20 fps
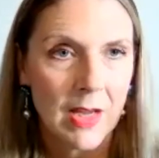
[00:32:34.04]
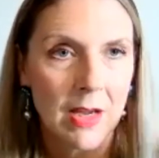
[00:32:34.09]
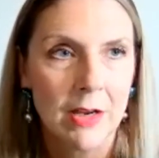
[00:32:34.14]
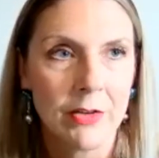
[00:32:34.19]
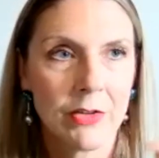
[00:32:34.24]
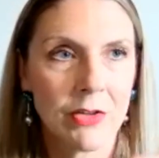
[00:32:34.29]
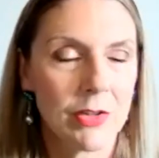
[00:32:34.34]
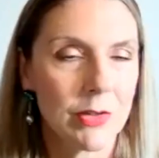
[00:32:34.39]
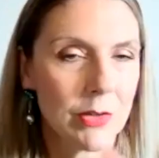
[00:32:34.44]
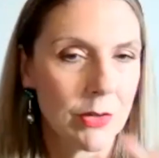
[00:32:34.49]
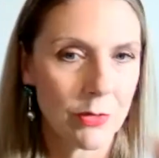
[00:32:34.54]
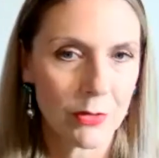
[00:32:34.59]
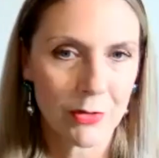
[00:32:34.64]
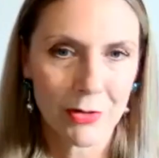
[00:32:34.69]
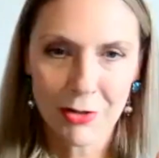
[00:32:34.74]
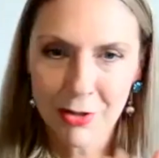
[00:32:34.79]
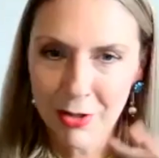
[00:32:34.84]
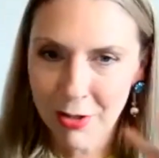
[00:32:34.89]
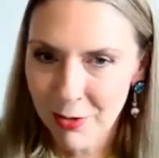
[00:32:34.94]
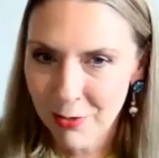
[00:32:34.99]
I just got
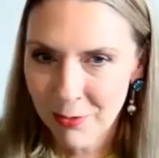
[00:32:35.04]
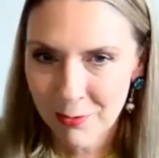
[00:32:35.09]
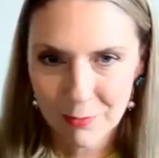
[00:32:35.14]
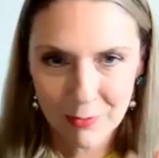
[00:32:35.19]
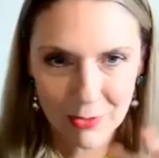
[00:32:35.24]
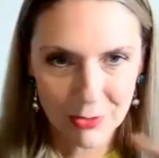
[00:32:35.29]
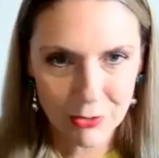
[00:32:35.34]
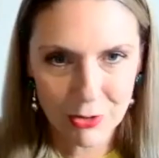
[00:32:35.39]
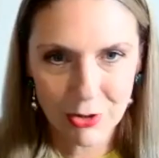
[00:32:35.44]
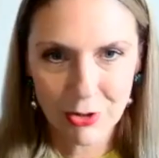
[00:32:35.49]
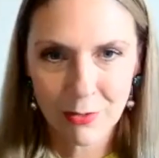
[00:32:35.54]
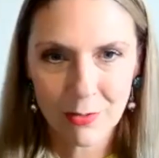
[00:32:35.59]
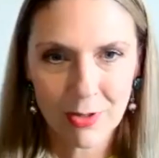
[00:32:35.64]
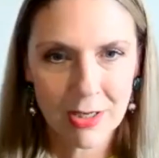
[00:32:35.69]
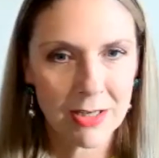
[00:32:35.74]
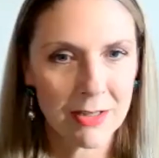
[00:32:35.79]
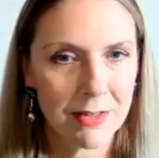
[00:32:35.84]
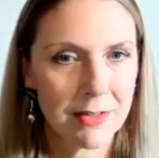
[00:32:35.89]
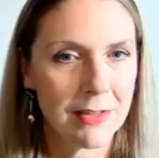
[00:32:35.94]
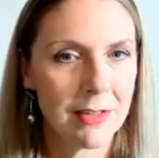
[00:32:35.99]
to know the new
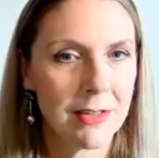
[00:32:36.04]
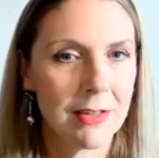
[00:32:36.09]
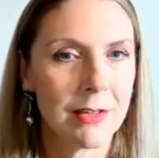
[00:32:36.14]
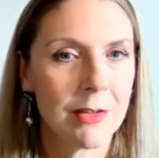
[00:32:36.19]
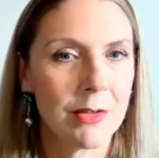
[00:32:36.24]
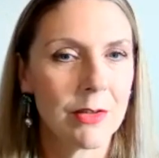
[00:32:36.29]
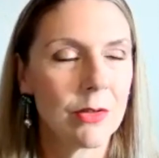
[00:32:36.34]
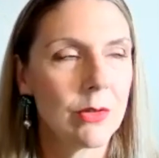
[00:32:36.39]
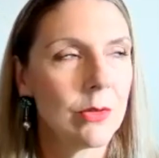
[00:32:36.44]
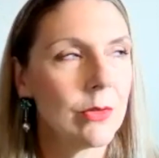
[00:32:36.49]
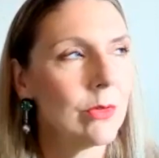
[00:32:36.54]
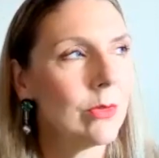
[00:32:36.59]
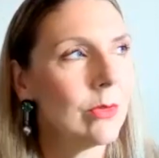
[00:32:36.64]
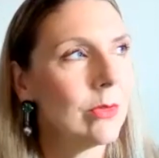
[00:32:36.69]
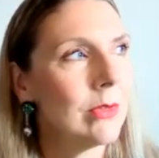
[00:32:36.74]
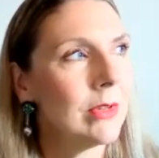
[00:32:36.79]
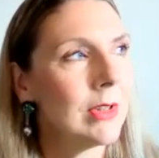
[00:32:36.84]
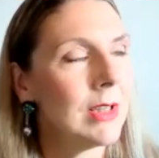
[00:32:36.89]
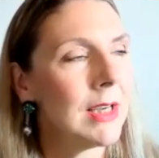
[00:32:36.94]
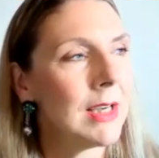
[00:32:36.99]
kids in the
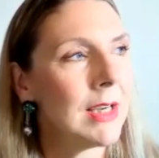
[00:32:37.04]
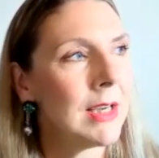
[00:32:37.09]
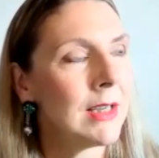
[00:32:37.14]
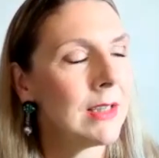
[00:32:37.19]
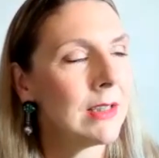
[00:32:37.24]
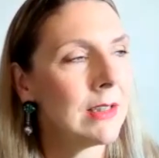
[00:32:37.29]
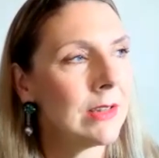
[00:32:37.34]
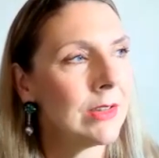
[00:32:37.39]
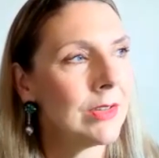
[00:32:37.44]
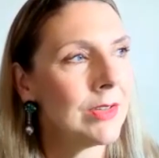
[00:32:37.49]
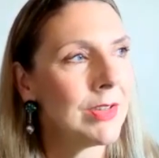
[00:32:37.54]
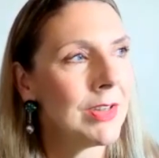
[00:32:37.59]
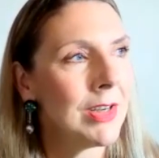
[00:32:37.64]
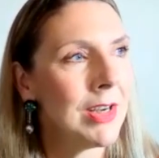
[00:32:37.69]
school, and